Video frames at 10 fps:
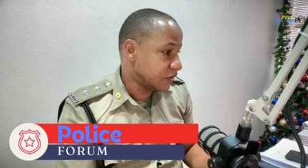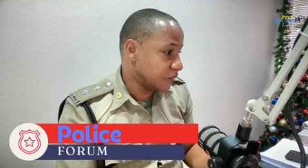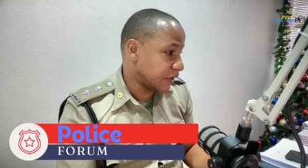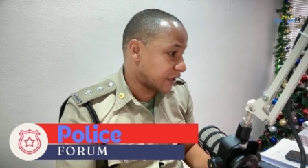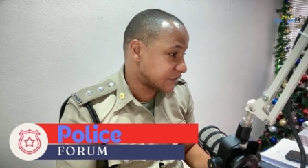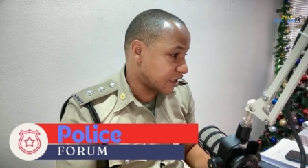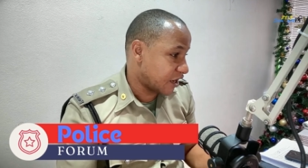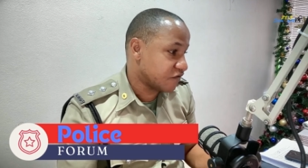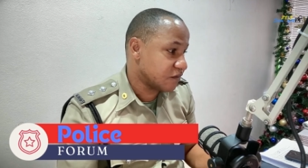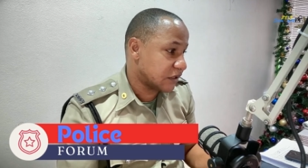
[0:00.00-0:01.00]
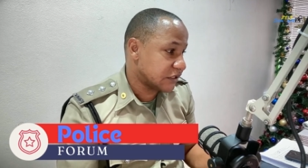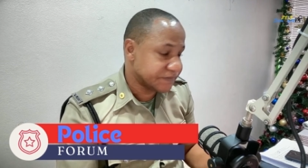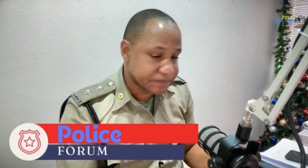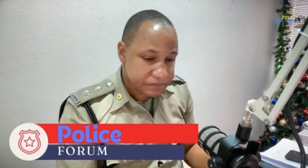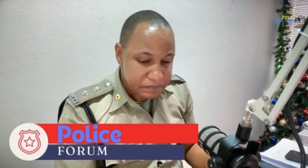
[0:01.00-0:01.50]
We ask
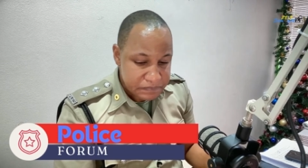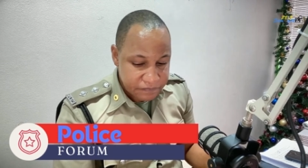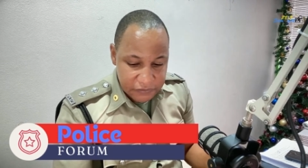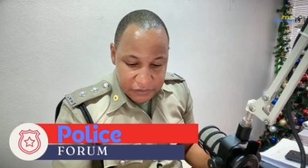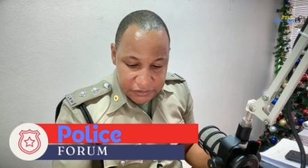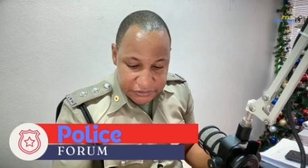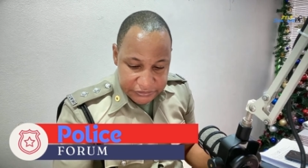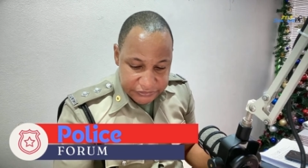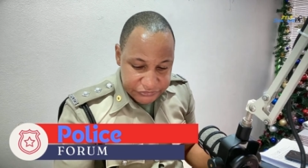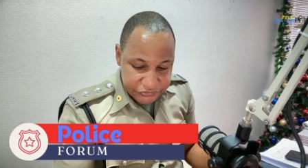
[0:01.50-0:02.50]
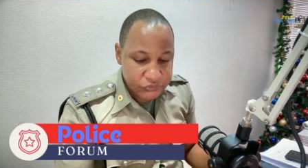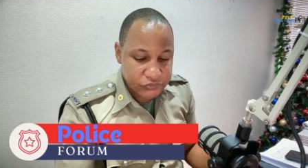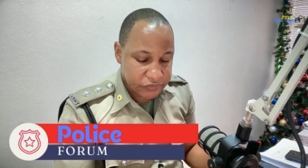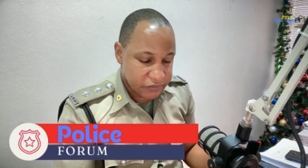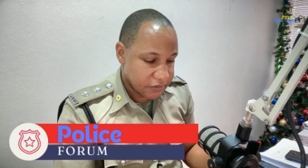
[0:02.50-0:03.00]
everybody
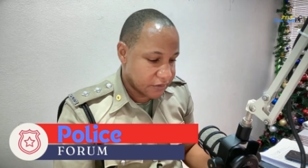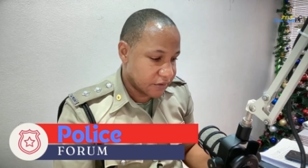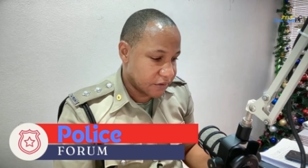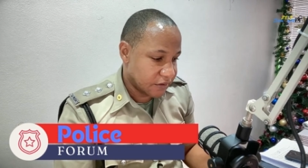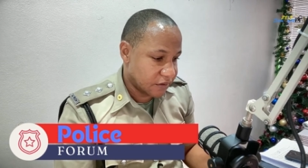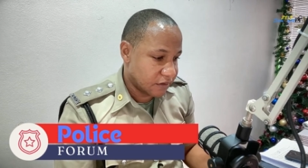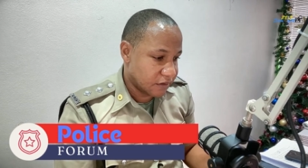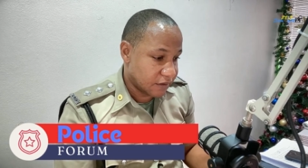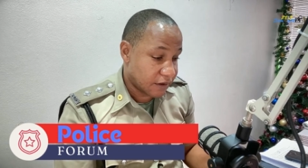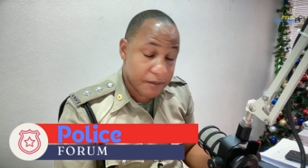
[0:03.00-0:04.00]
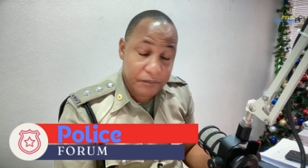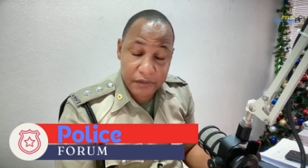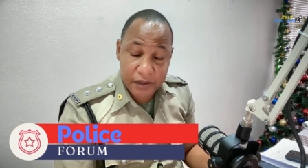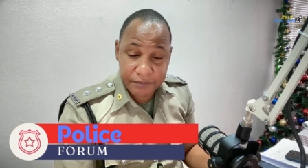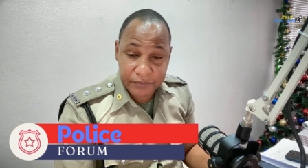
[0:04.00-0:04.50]
to come
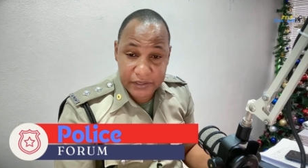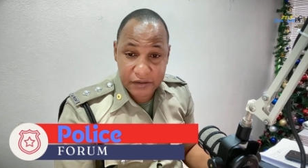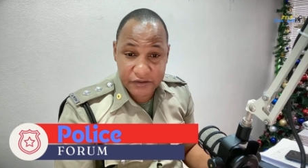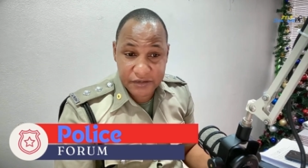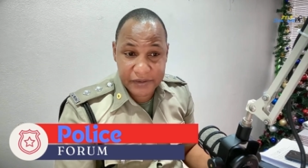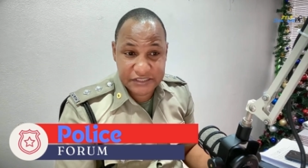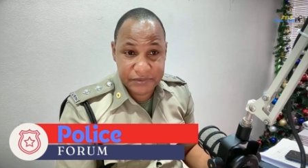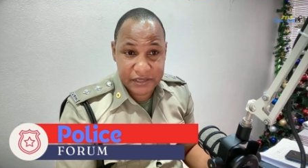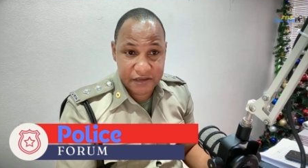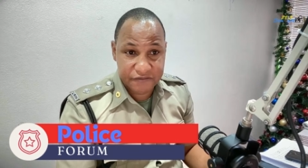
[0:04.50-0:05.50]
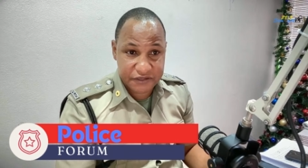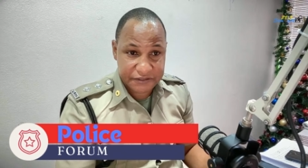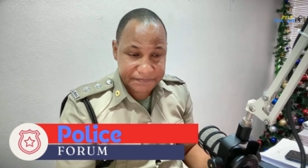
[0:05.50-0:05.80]
and be on the best behavior.